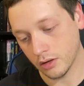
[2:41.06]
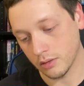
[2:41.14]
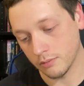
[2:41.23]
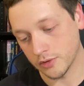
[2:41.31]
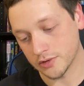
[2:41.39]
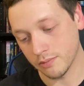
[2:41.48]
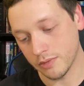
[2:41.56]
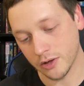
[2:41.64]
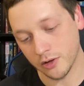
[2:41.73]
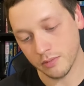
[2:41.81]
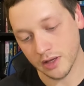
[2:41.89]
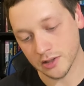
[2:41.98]
There's a Barry
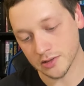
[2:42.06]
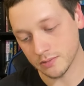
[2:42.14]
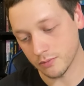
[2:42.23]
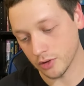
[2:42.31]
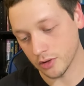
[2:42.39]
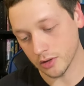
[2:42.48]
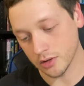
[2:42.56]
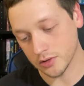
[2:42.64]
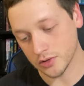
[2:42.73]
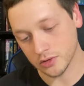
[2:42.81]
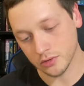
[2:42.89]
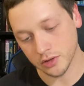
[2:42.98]
Malzberg
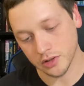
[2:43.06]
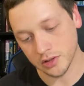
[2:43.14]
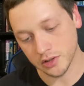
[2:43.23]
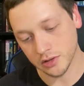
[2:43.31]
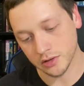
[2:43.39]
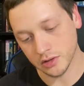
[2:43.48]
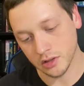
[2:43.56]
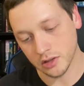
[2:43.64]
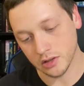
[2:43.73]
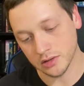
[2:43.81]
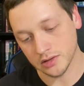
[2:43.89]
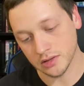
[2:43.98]
story in here
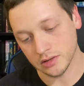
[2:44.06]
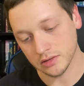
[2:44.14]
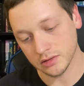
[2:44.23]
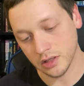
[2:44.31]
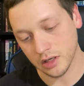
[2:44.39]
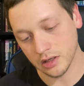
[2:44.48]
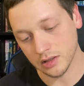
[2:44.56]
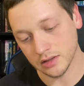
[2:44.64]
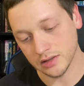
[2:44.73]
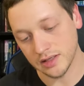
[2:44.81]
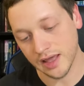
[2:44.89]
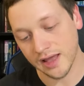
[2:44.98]
called
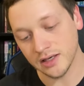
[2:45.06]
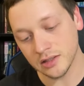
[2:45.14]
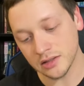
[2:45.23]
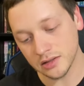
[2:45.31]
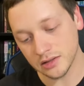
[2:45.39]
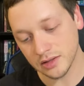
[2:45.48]
Guyana,